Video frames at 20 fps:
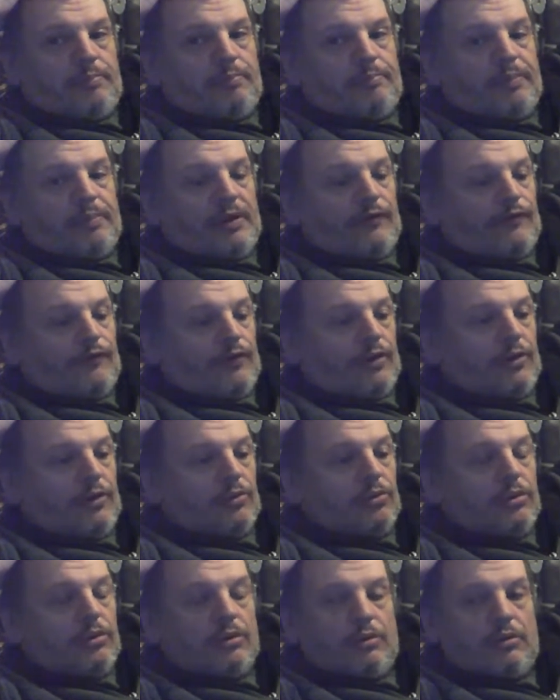
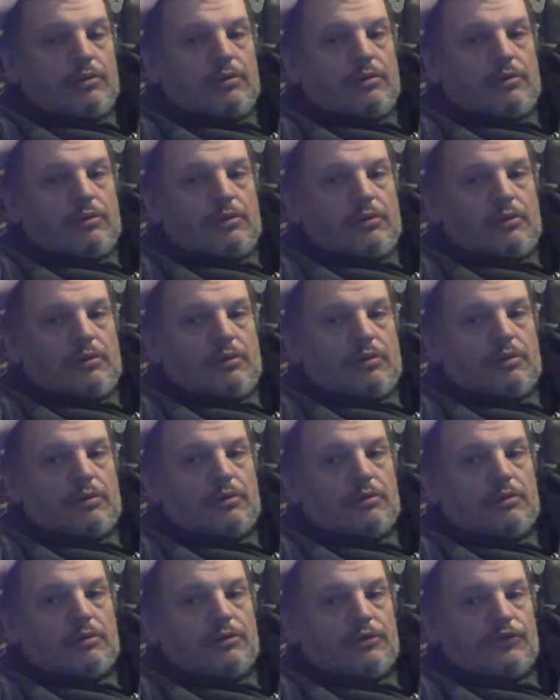buffalo
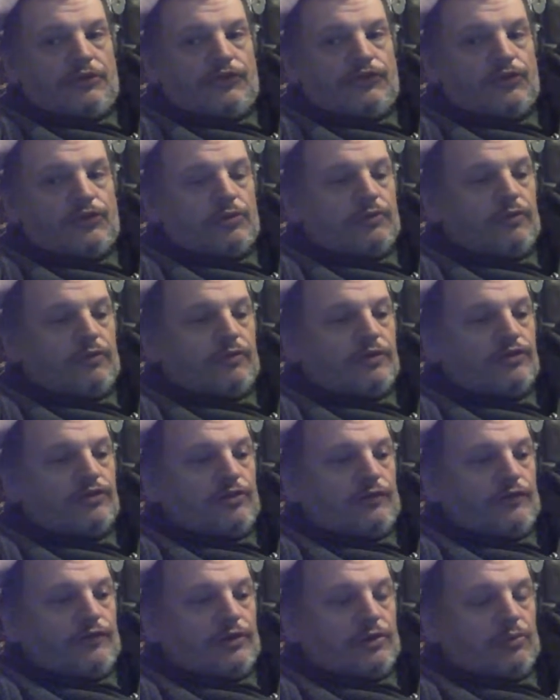on Silver Ridge,
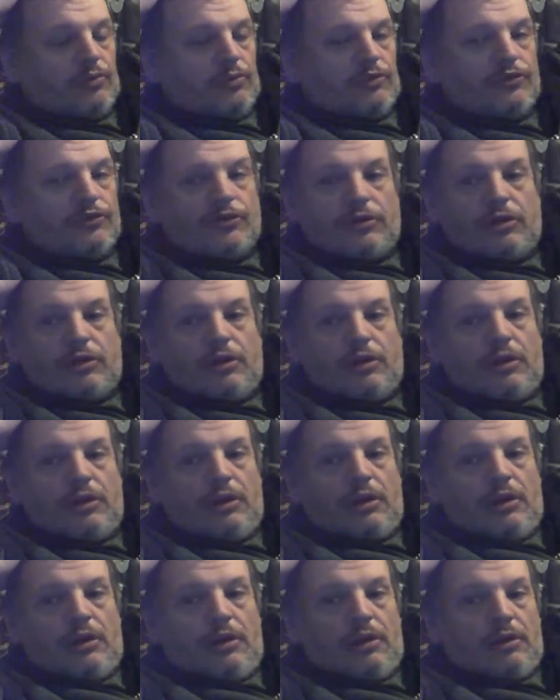I think it was.
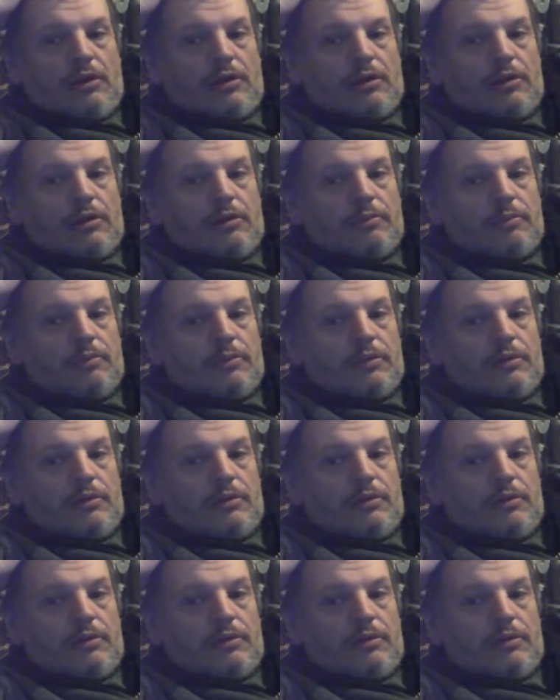I